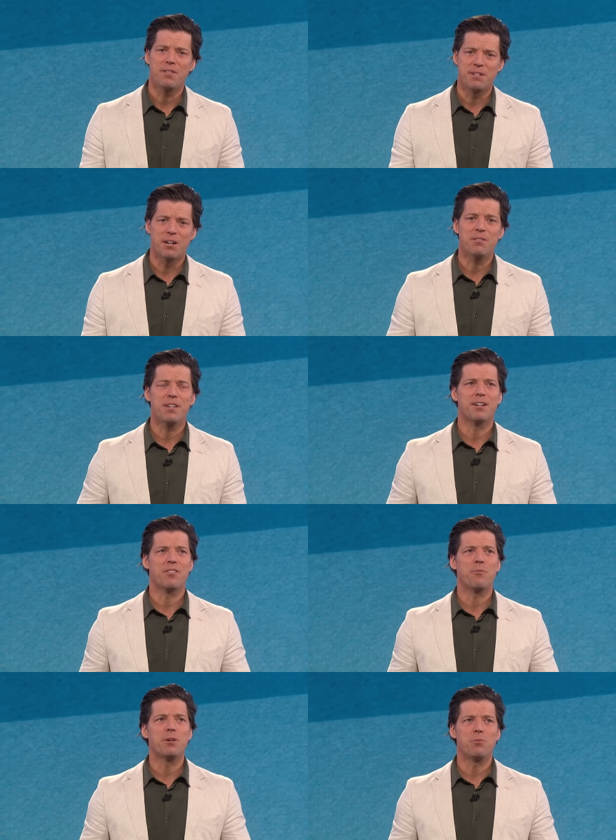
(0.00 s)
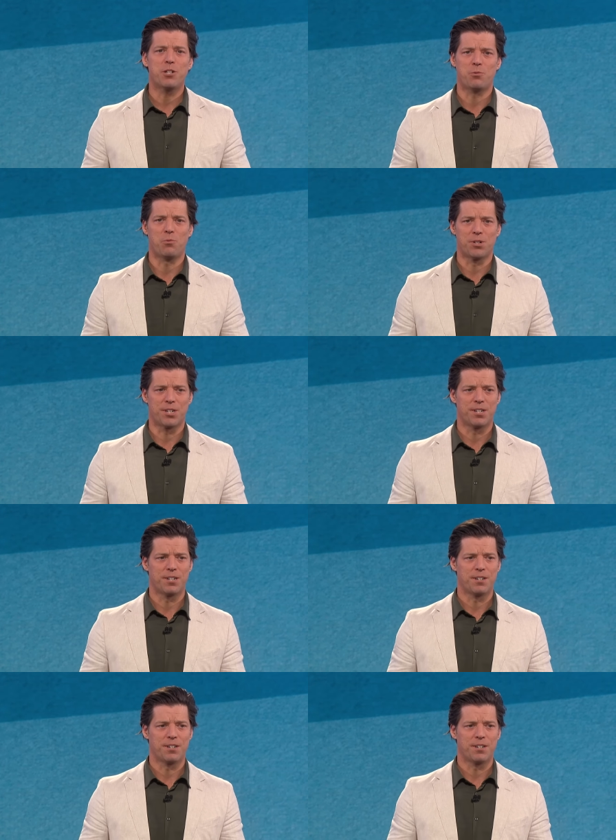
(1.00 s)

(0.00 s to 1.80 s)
that aren't there that we wish were.